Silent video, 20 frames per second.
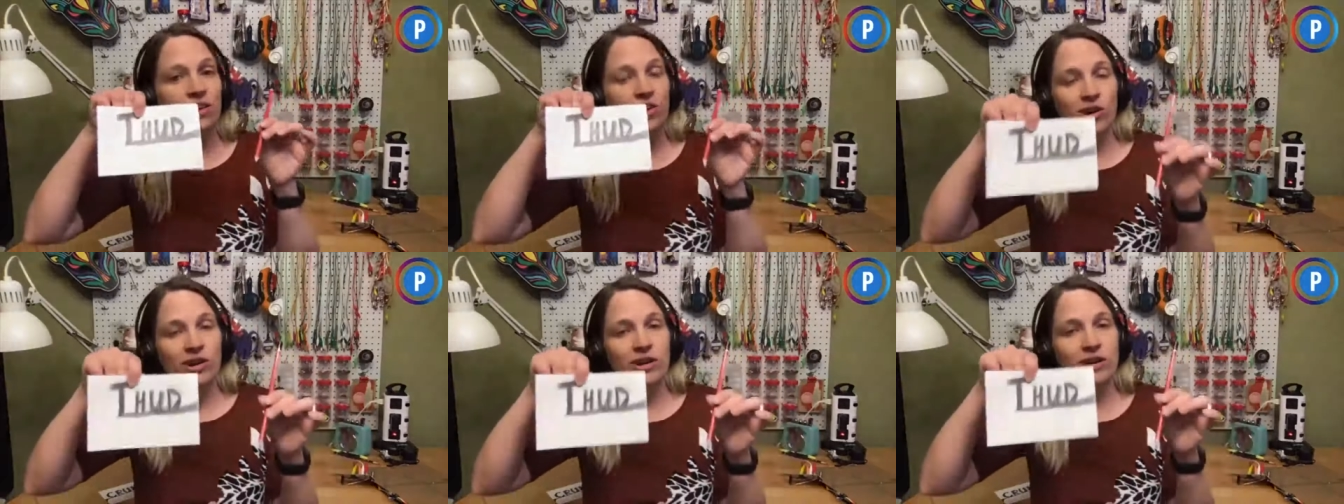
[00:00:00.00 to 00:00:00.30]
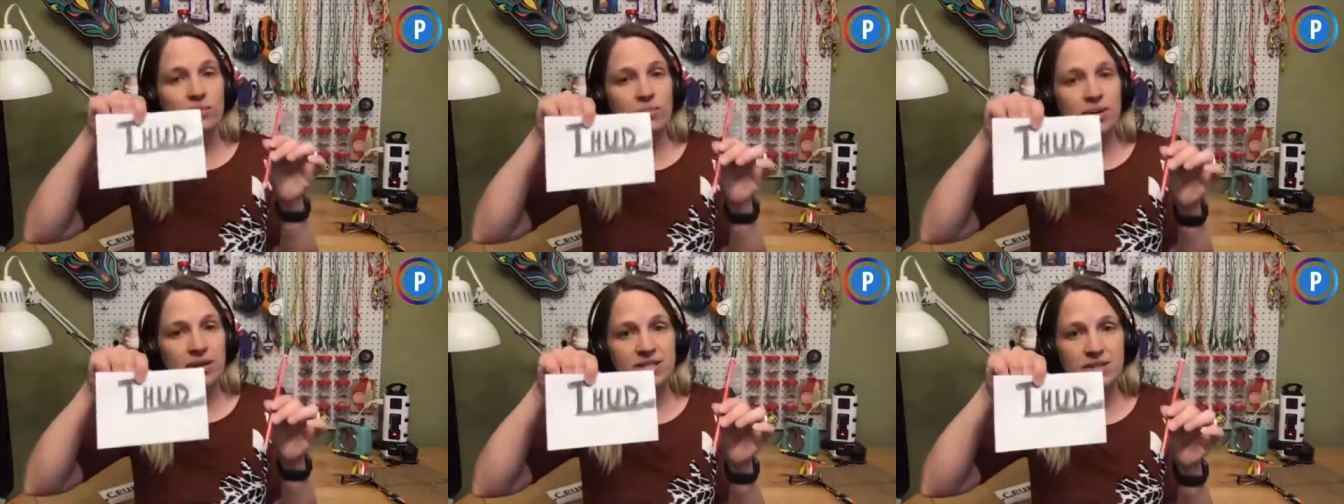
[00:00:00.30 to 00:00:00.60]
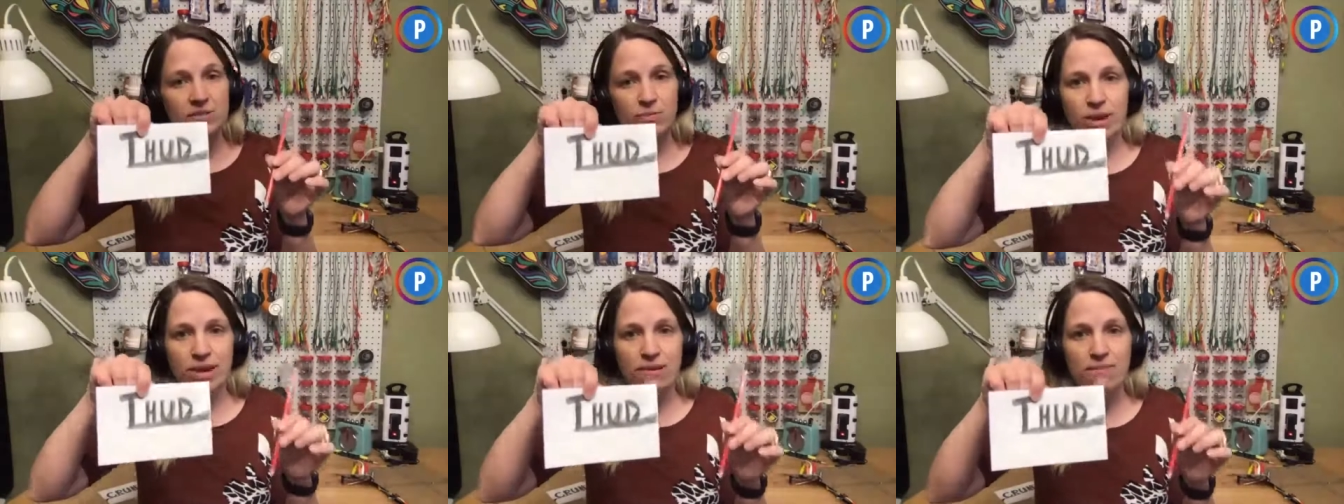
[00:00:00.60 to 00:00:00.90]
on a piece
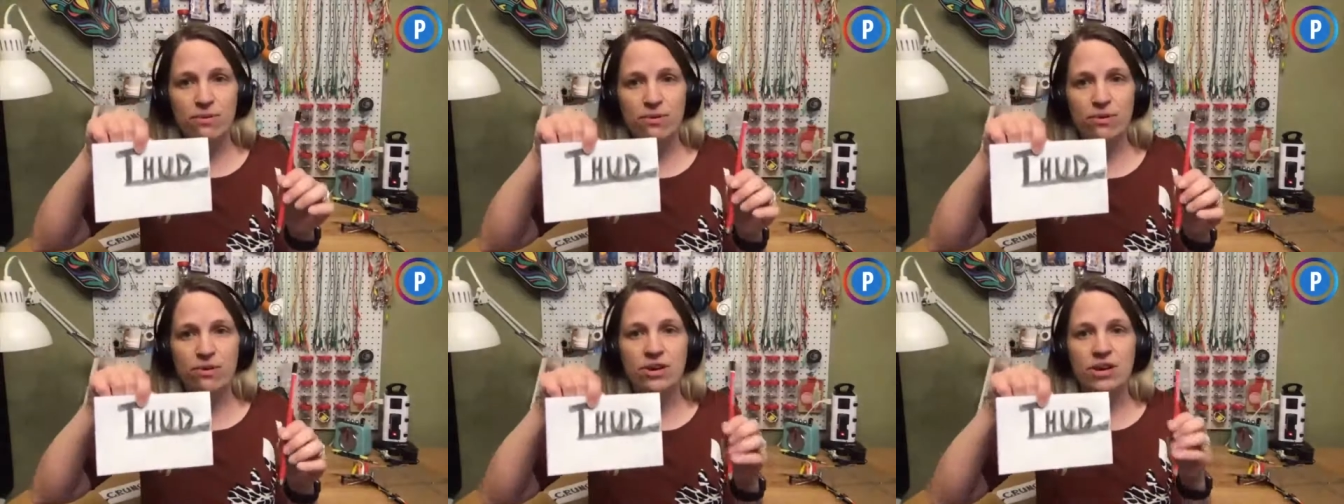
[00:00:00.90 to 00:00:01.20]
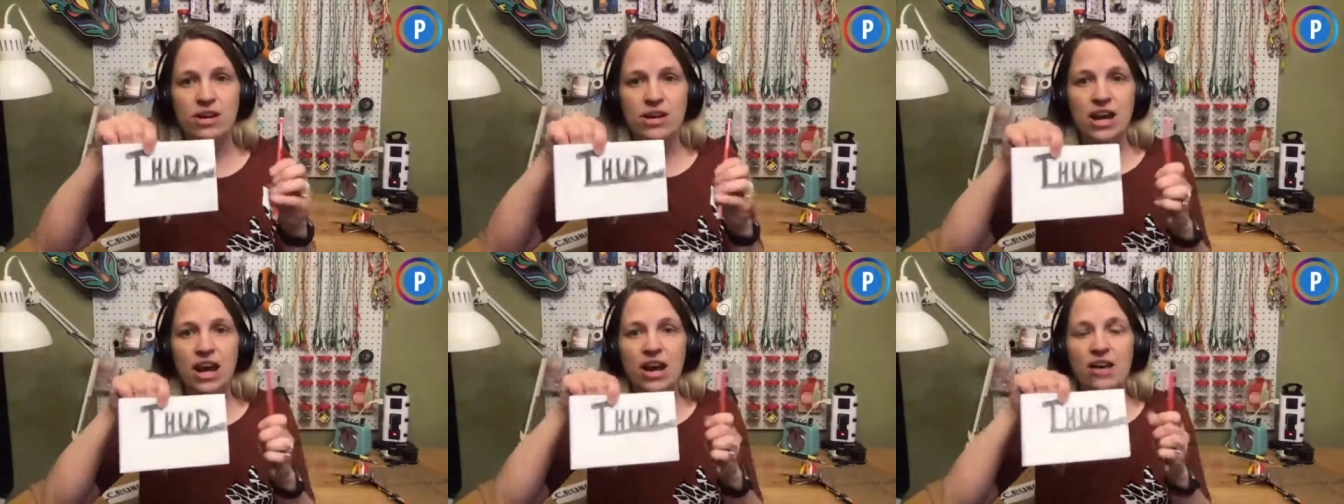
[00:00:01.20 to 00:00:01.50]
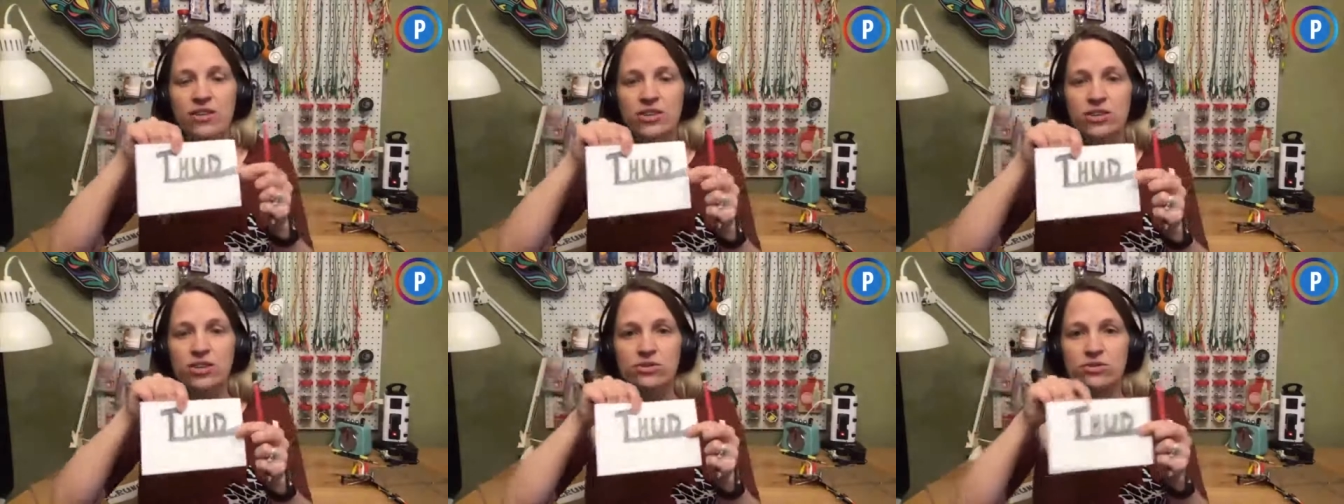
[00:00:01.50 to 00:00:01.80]
of paper
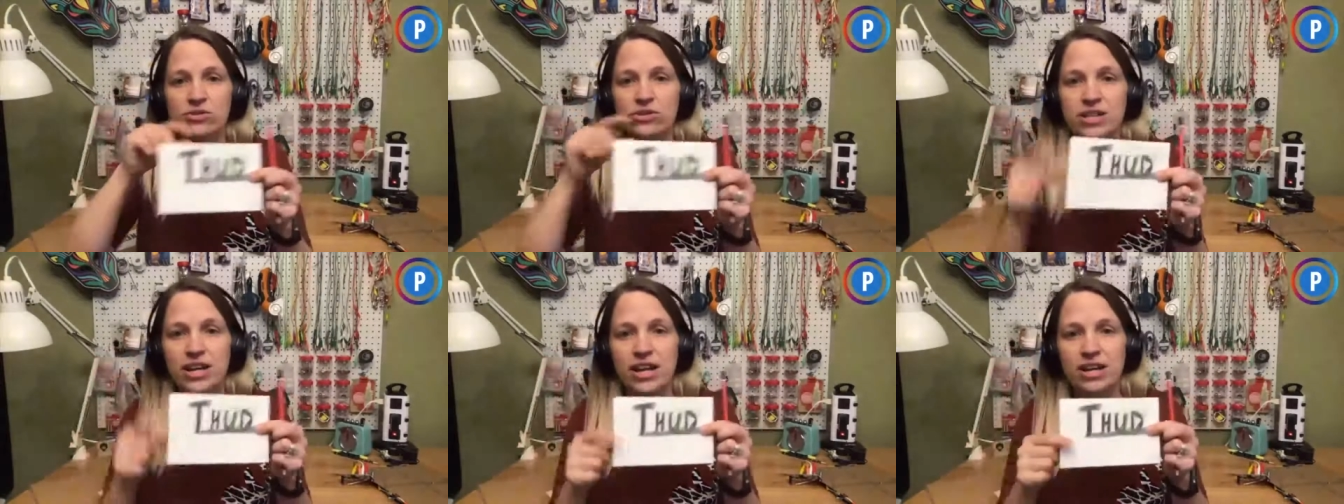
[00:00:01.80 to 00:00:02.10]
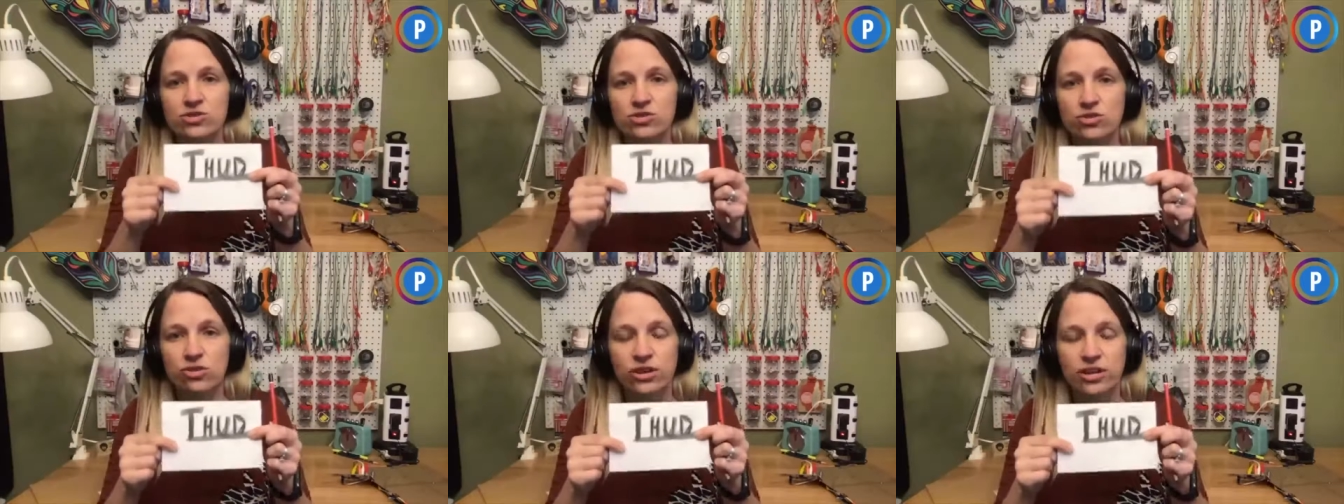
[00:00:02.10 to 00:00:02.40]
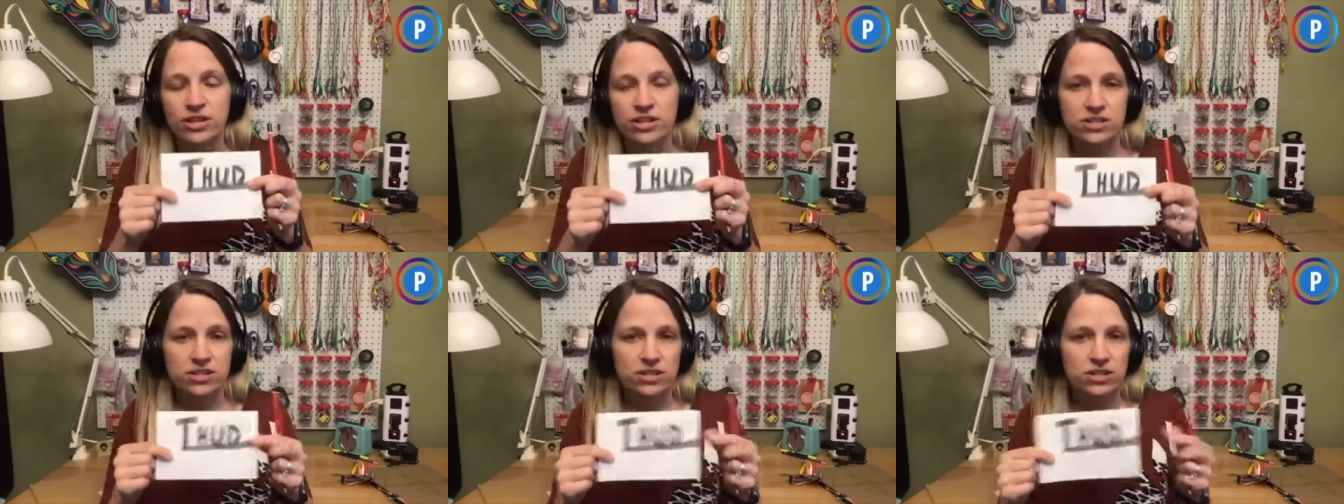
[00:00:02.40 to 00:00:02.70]
and then use that
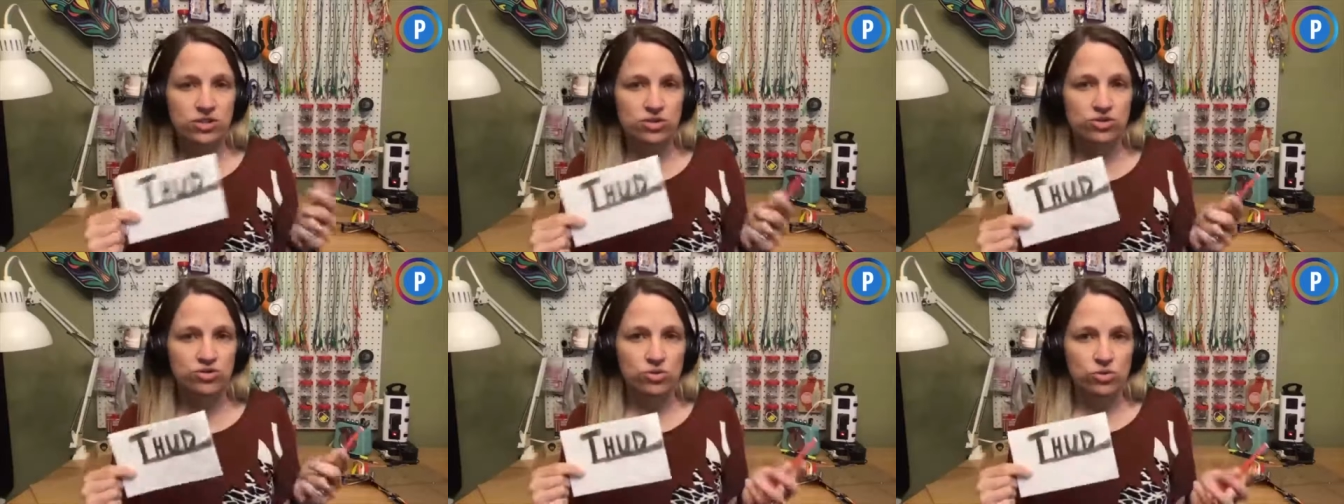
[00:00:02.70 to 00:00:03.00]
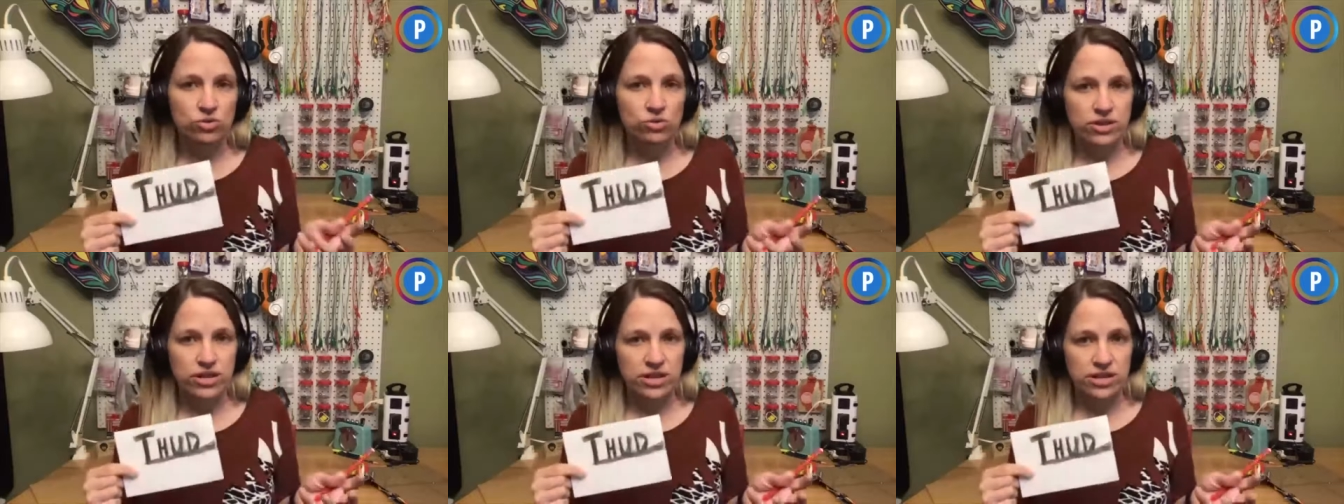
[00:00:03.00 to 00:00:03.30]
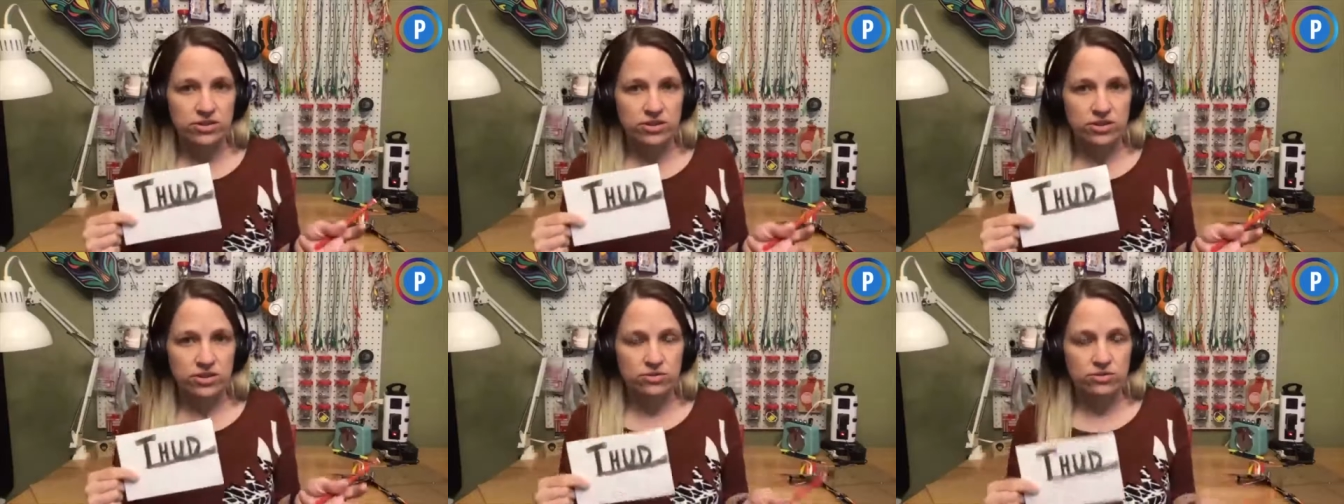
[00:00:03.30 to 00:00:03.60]
drawing to control
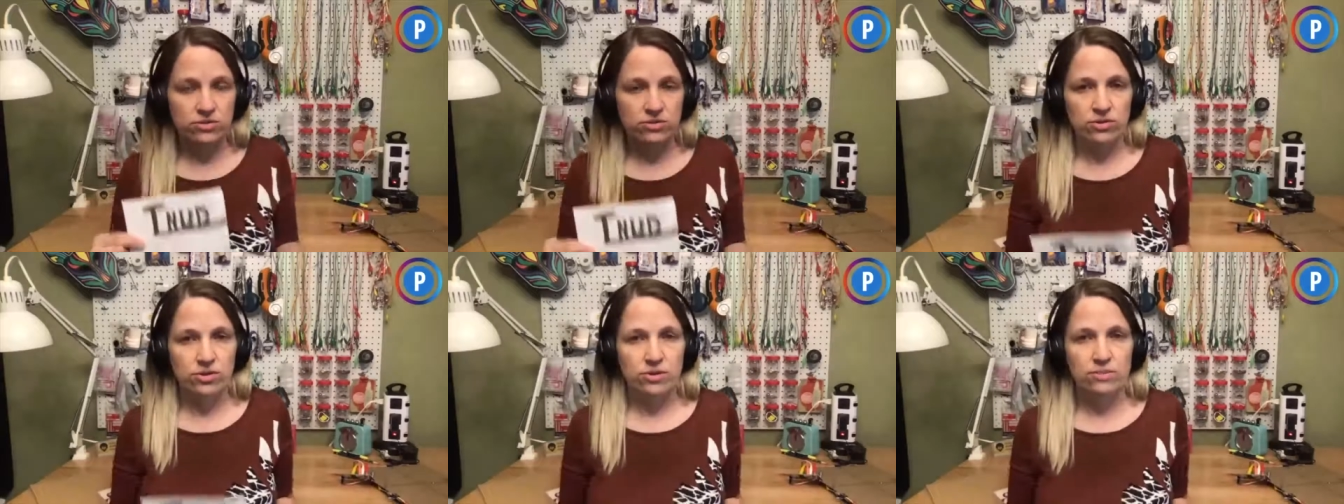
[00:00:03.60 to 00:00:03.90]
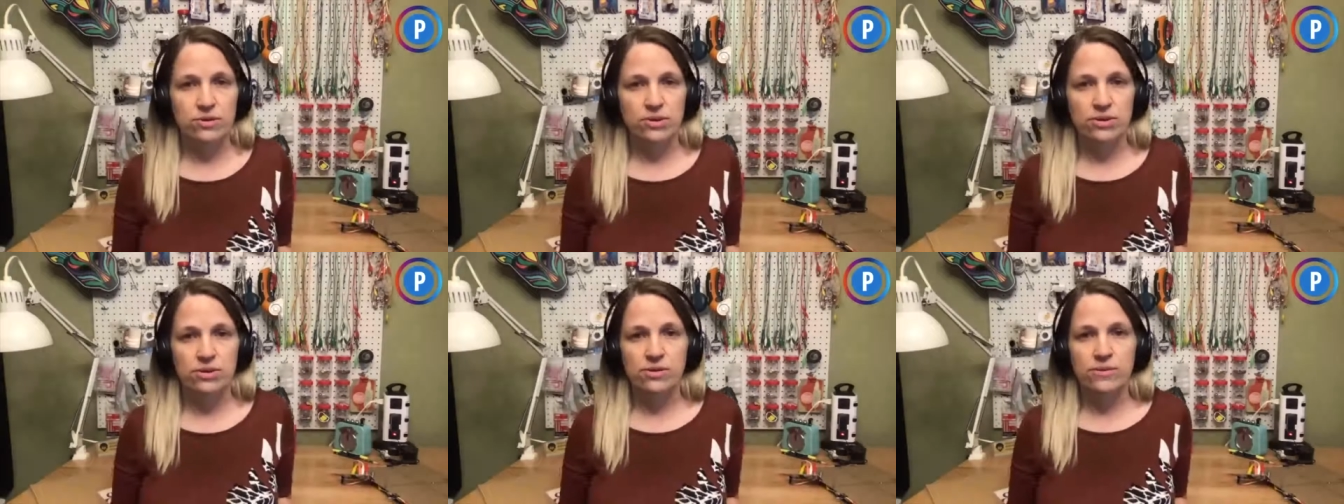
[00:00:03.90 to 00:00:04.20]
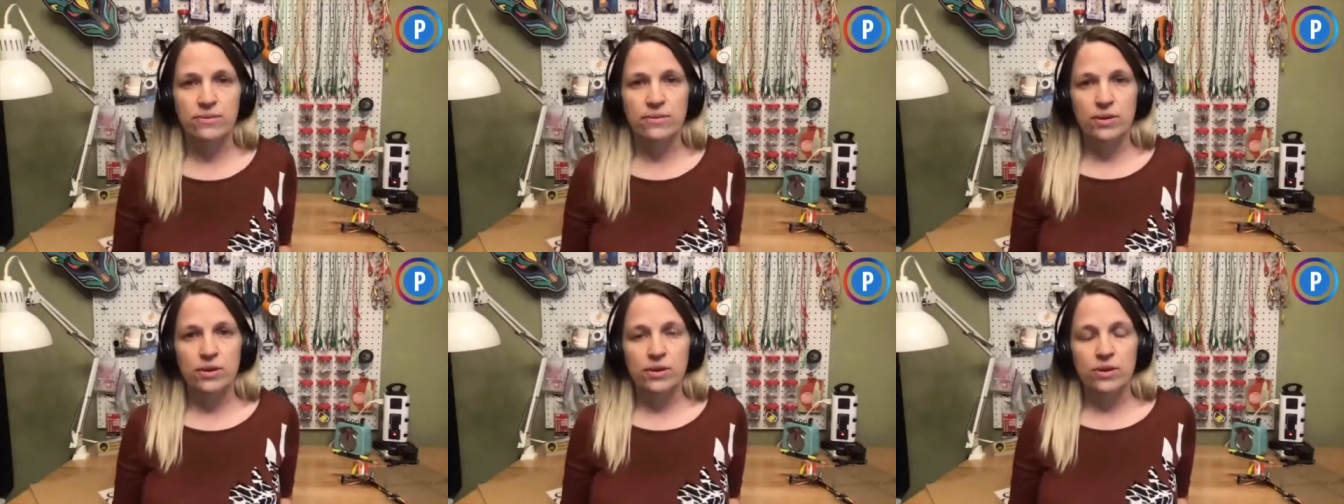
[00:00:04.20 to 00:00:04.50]
things on your own computer,